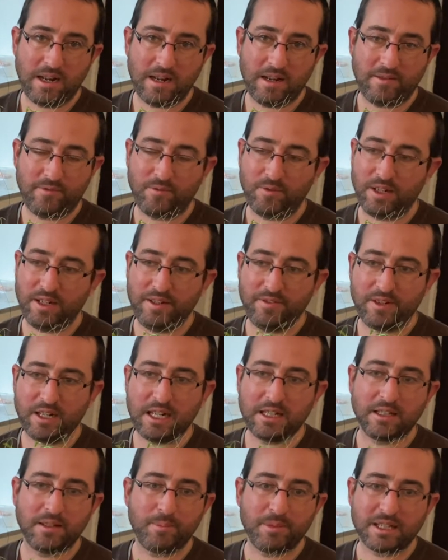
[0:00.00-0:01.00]
We even
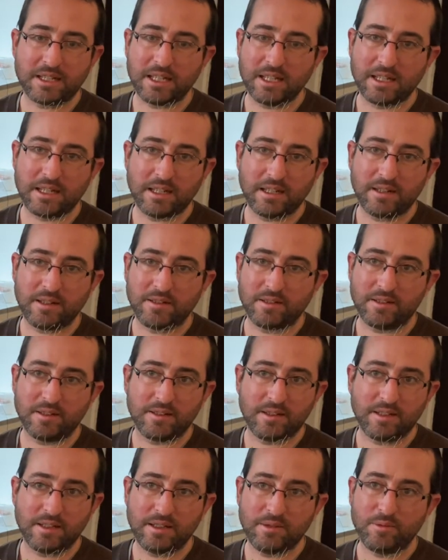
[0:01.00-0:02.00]
had the mistake,
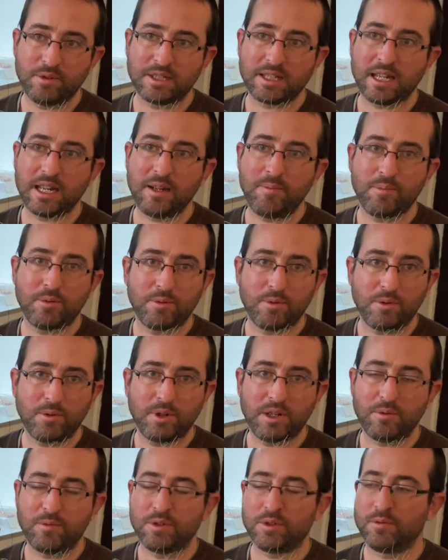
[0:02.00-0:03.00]
it was April,
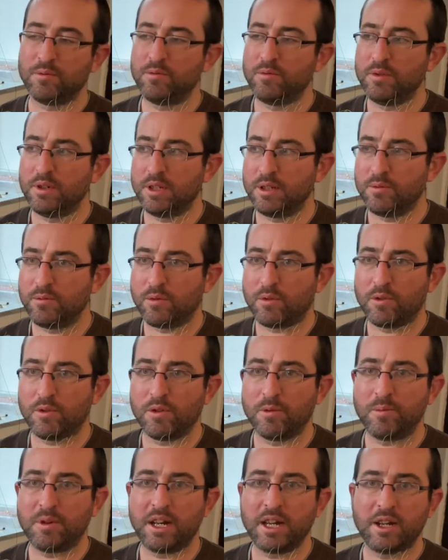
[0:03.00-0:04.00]
it was really
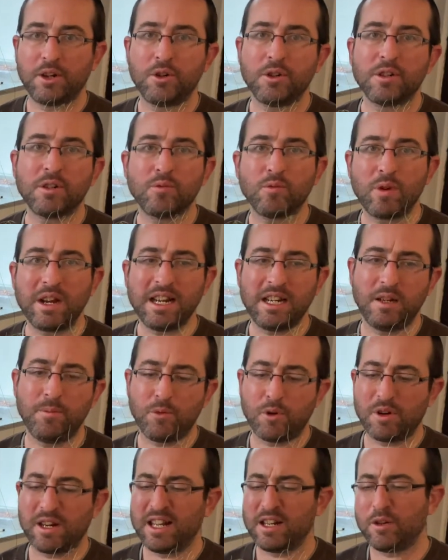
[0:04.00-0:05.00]
warm, I couldn't wait
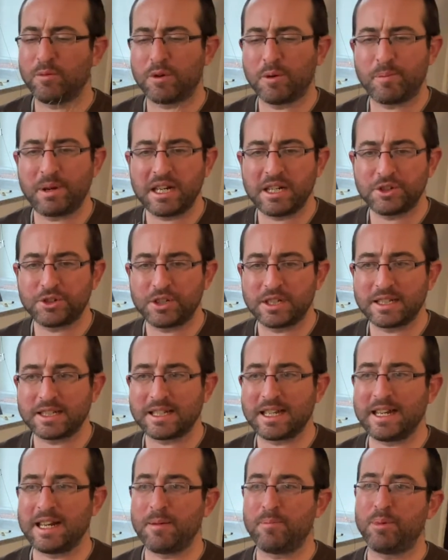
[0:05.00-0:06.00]
anymore, I had no more patience,
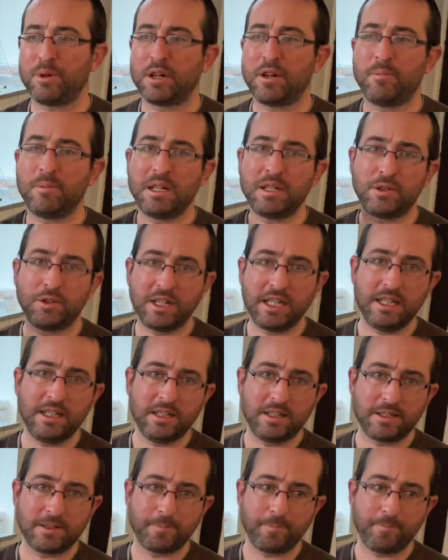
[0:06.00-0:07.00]
and I put out my zucchinis.